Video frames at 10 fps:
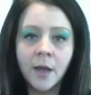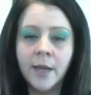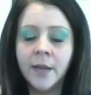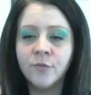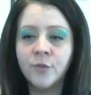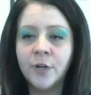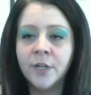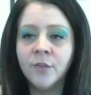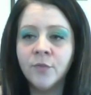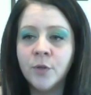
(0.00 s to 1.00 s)
And for
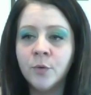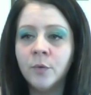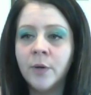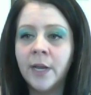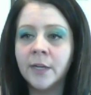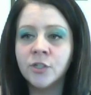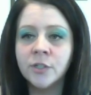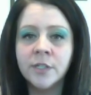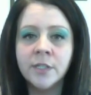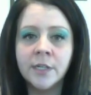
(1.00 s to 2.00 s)
any of you
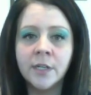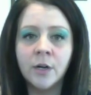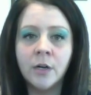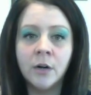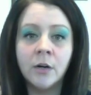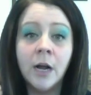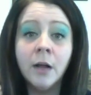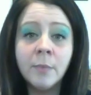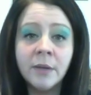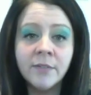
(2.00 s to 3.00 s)
actually that are
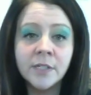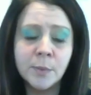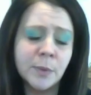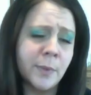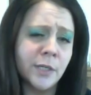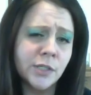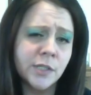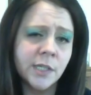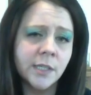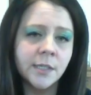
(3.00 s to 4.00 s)
on my Facebook page
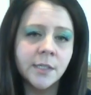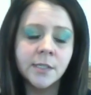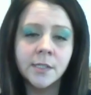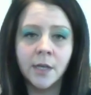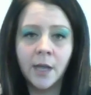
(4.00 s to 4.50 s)
seeing this,